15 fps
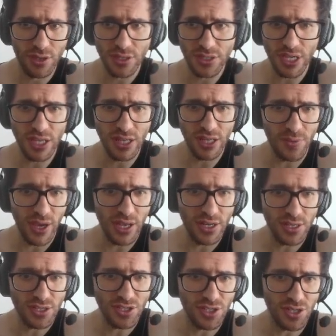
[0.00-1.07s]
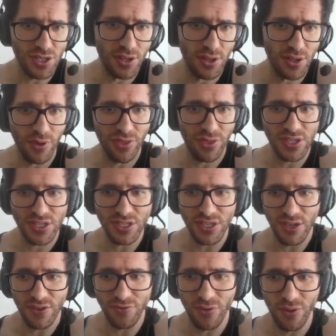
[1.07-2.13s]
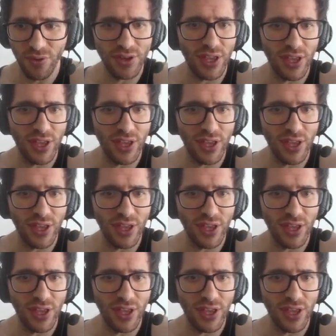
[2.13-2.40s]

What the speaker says: Ding Liren started with c4,